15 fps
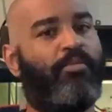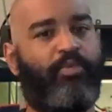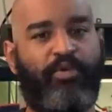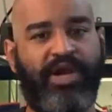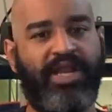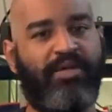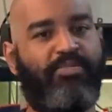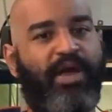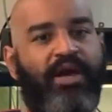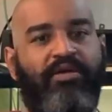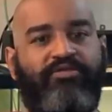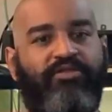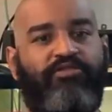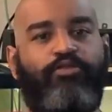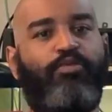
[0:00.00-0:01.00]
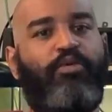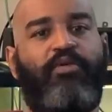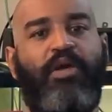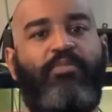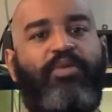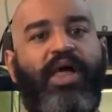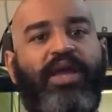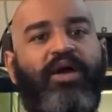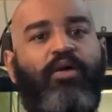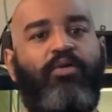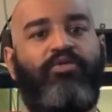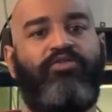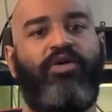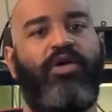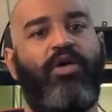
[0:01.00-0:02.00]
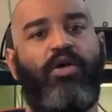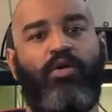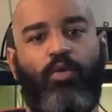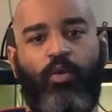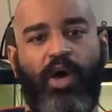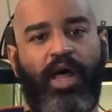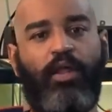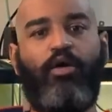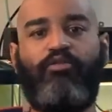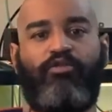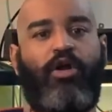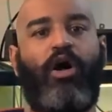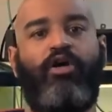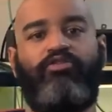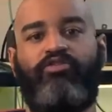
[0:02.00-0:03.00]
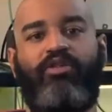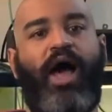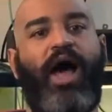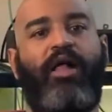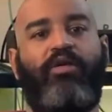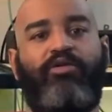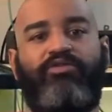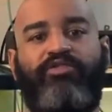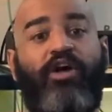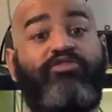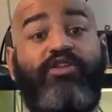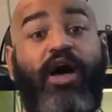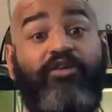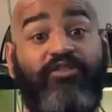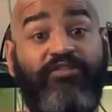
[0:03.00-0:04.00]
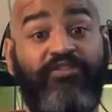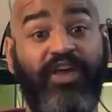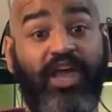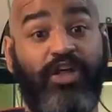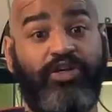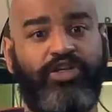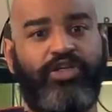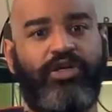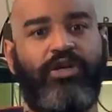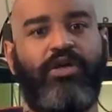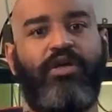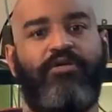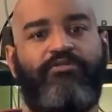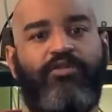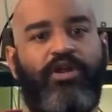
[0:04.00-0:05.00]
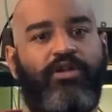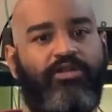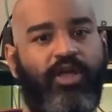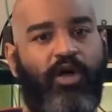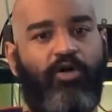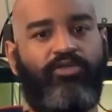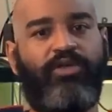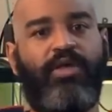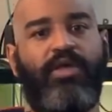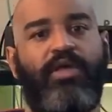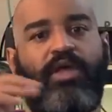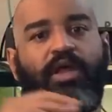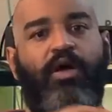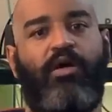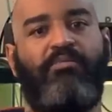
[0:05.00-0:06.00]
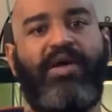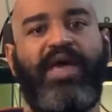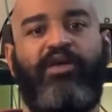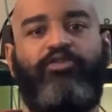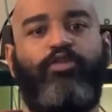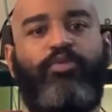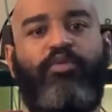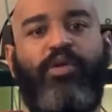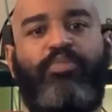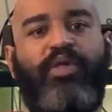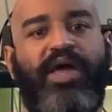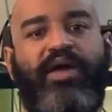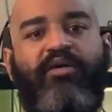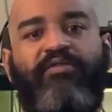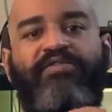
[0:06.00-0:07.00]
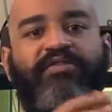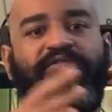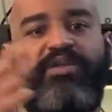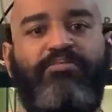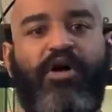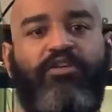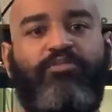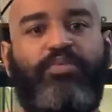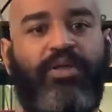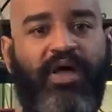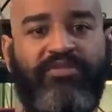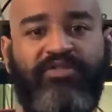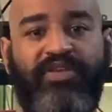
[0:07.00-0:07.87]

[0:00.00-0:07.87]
breeding pairs of super red plecos, well over $100, $100 a fish for an adult. You know, a male super red pleco, $50 plus,